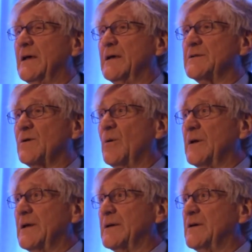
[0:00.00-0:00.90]
is
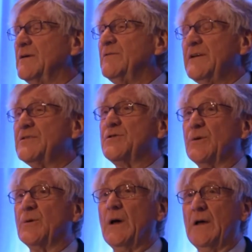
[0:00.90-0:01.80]
going to convince
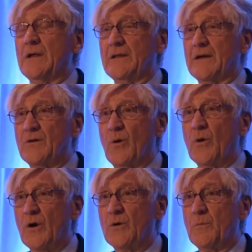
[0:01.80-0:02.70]
you that, don't
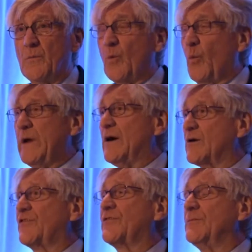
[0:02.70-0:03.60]
worry, we
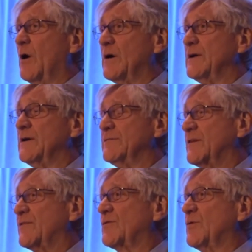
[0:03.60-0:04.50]
are smart enough
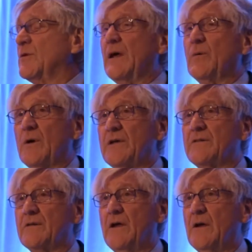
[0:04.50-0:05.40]
to store that
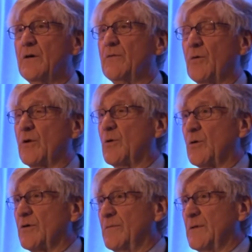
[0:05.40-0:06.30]
waste for a
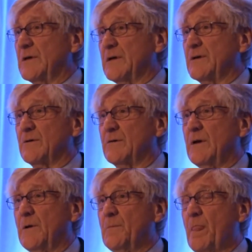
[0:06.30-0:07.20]
quarter of a million years.
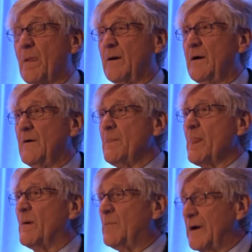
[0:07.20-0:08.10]

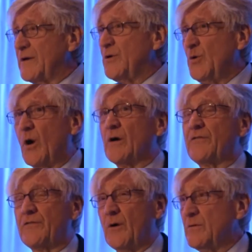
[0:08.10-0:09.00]
But you are
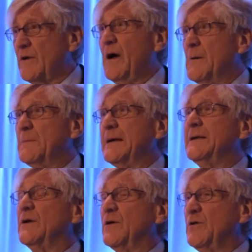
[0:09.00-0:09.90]
so dumb,
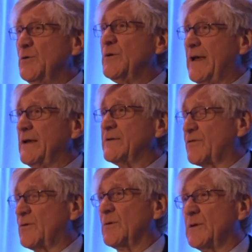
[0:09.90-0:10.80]
you can't
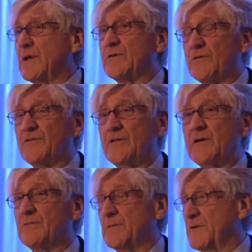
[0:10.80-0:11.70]
store
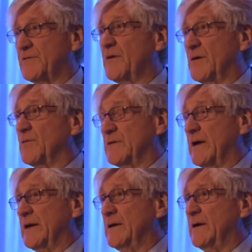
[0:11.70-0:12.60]
electricity from the sun
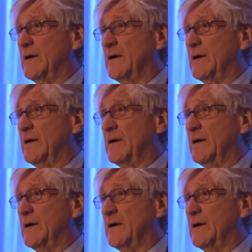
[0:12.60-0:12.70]
overnight.